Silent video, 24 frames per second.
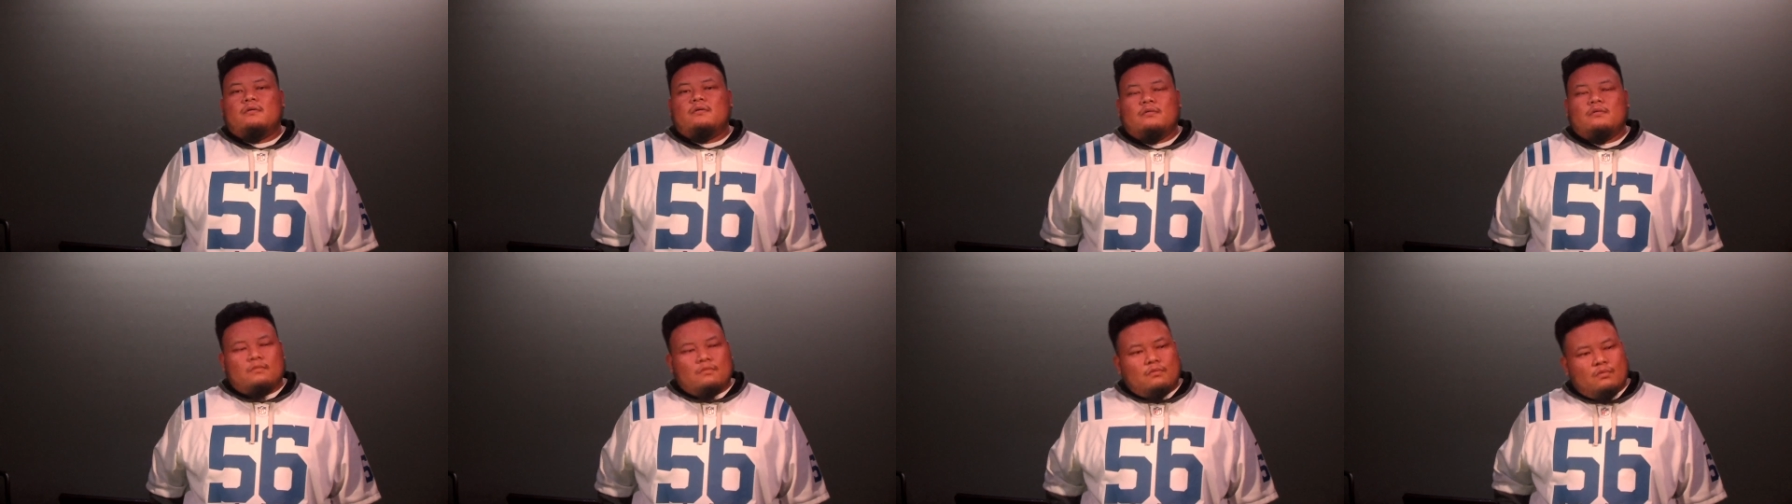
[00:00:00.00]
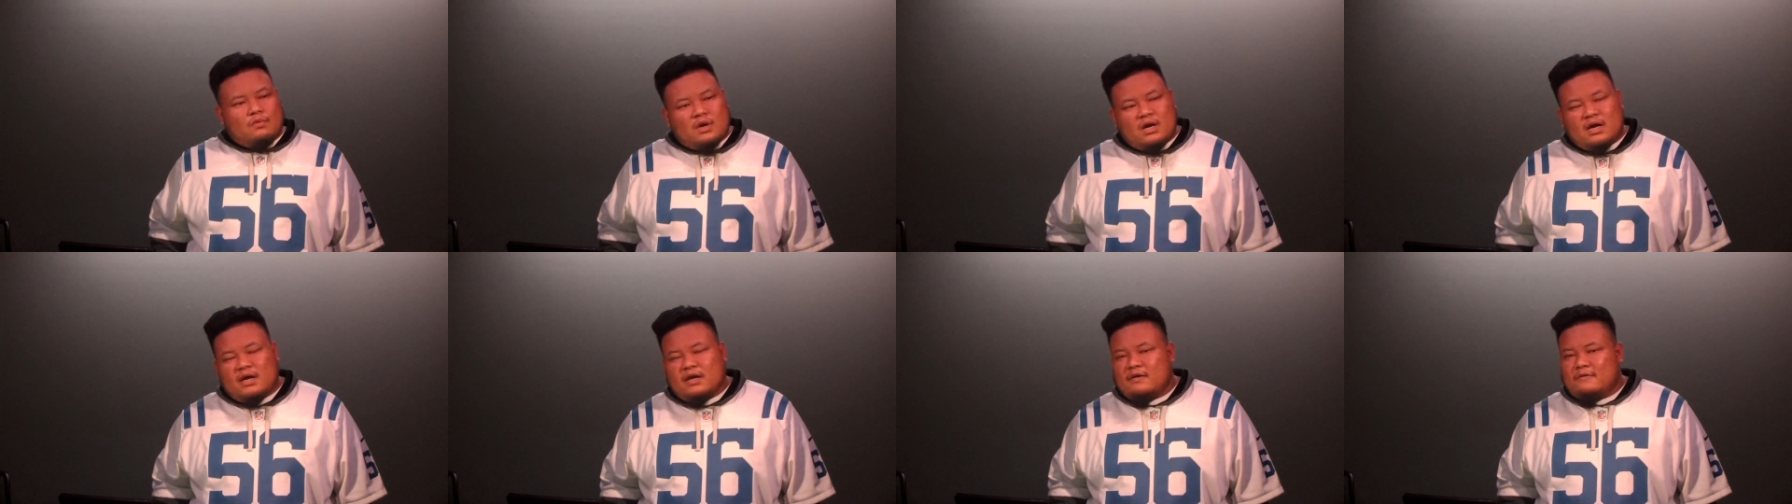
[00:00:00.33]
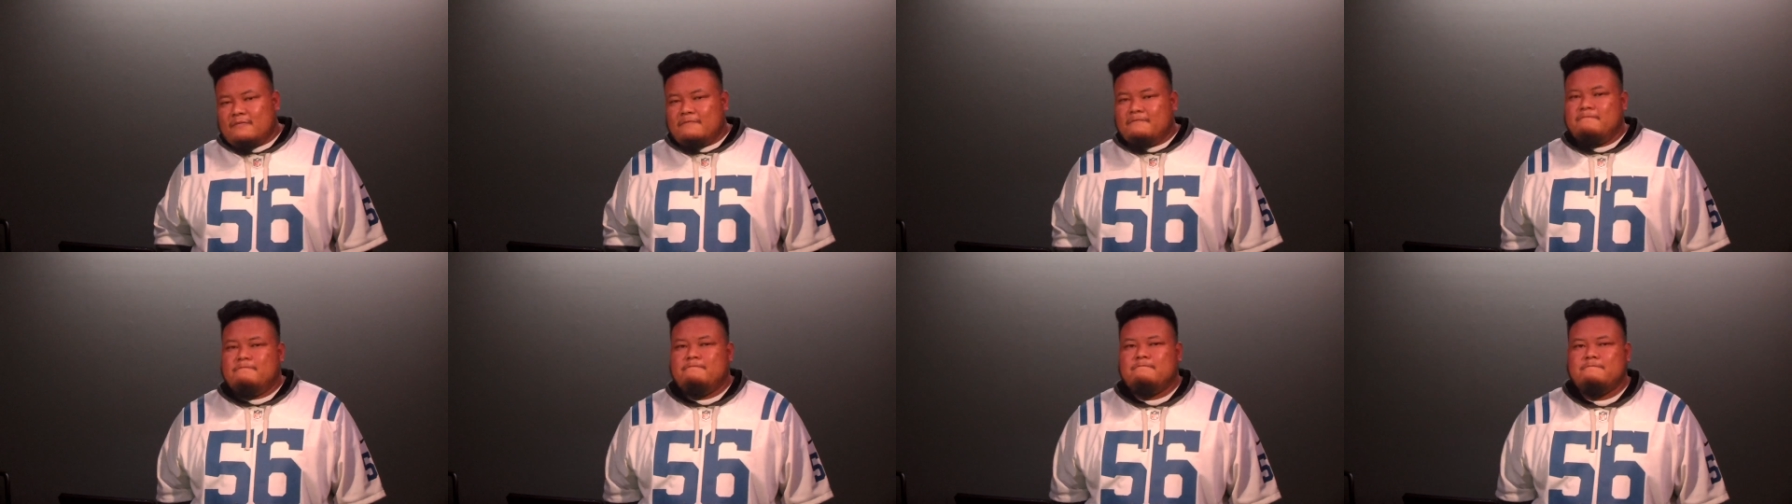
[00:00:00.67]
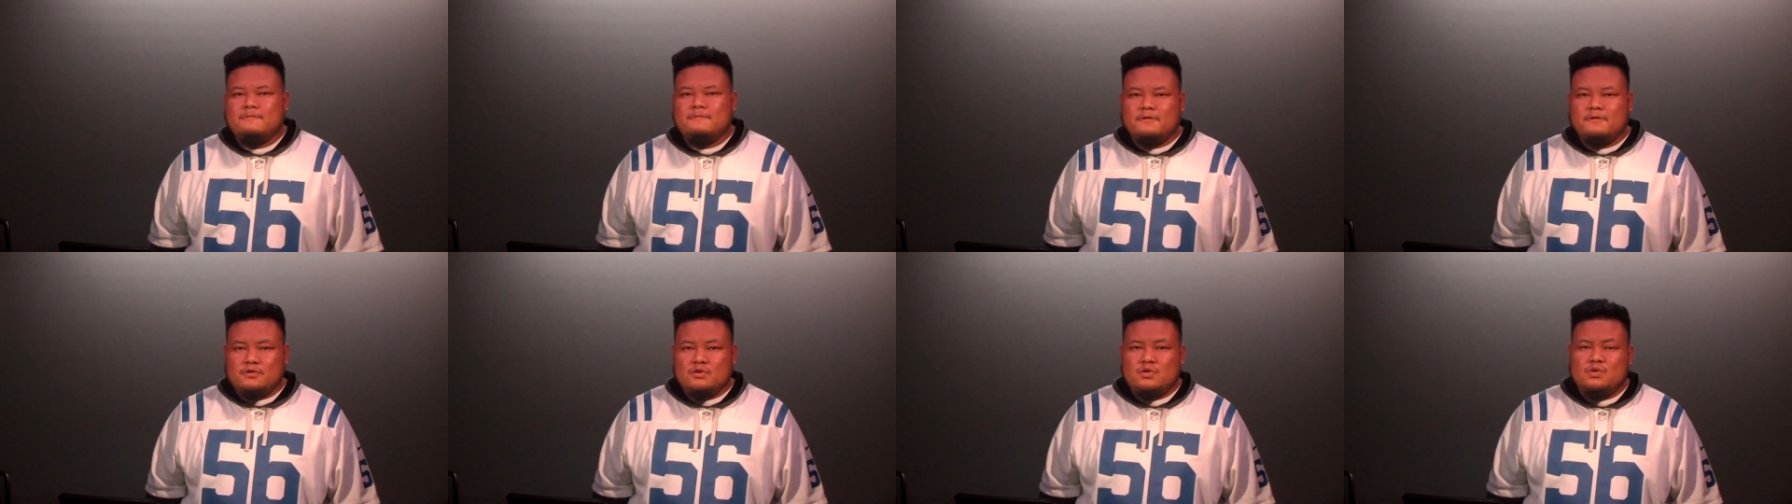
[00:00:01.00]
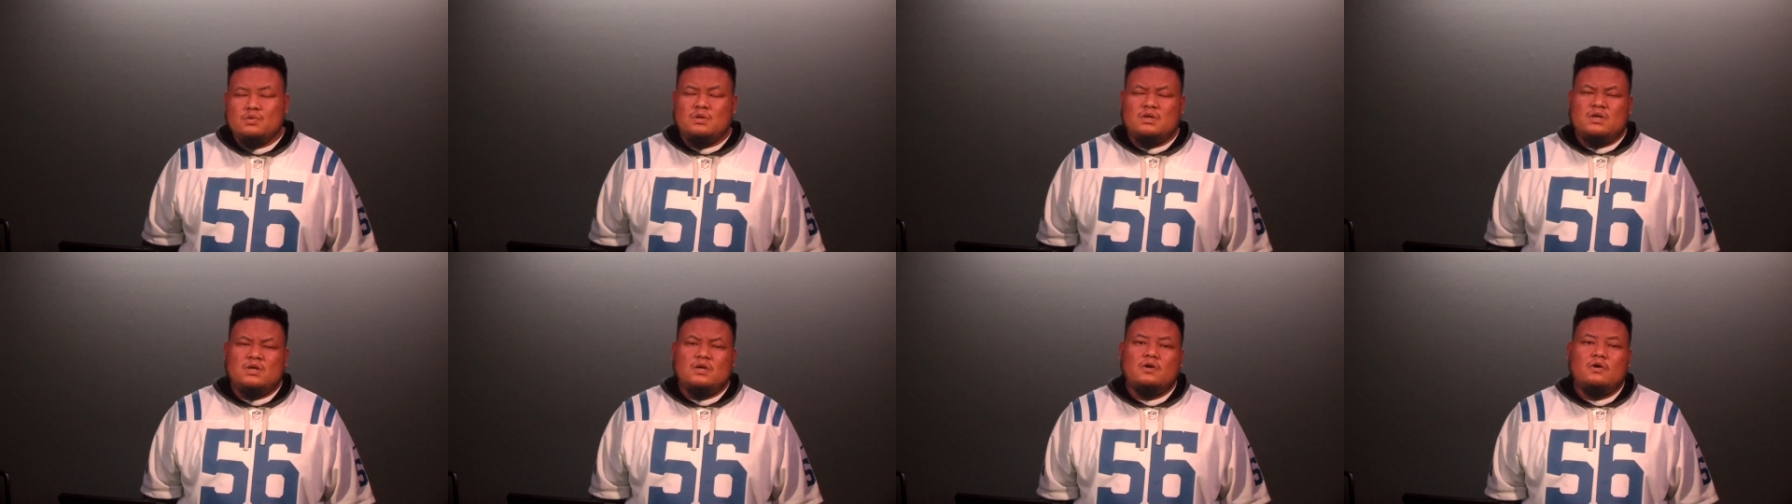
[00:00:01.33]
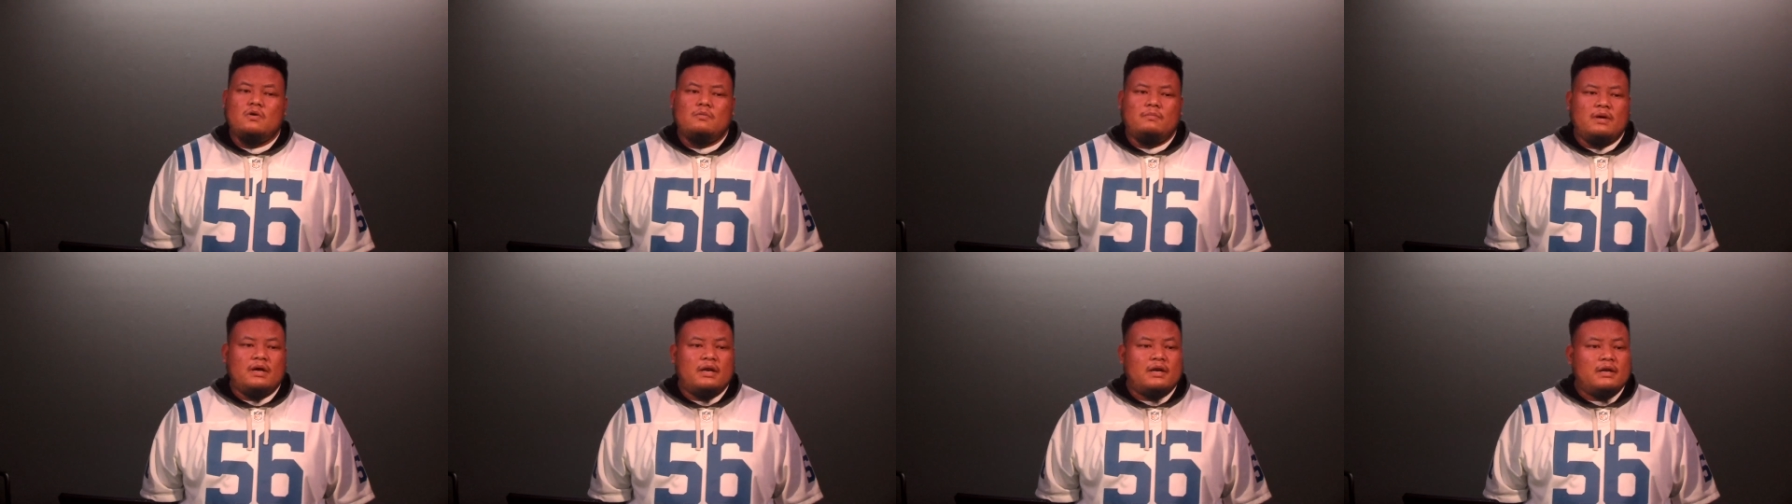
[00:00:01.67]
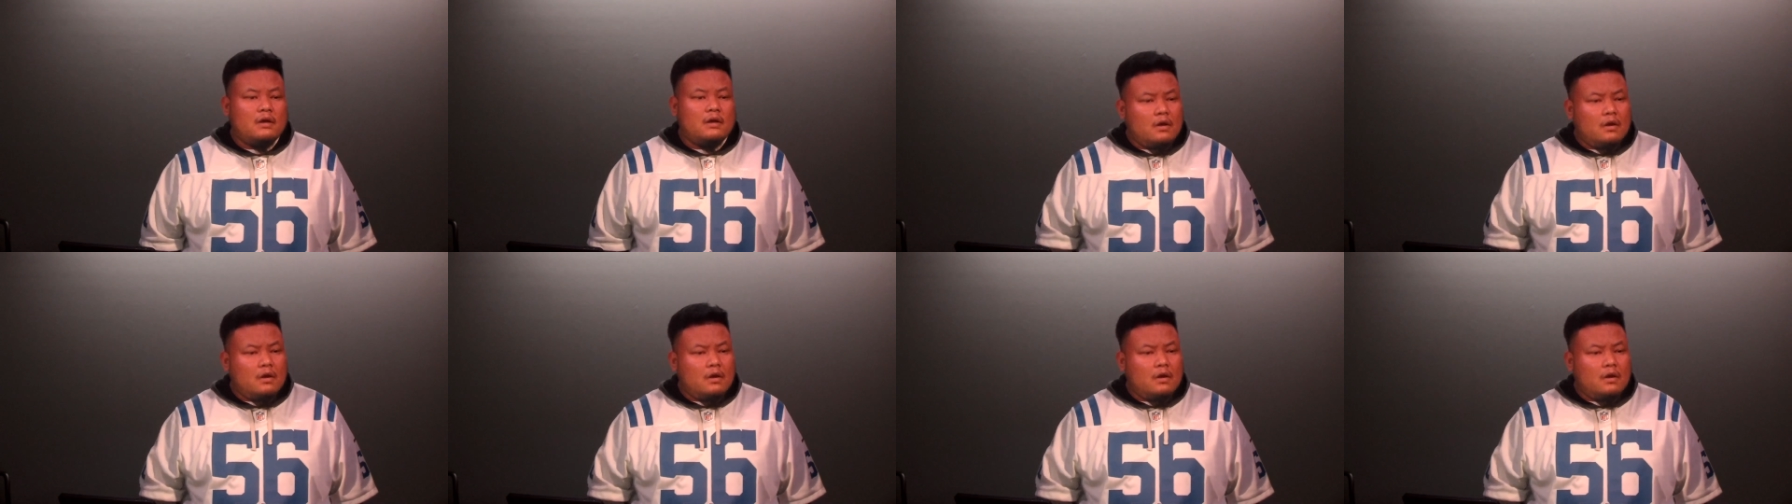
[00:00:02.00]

Why don't you want to go back?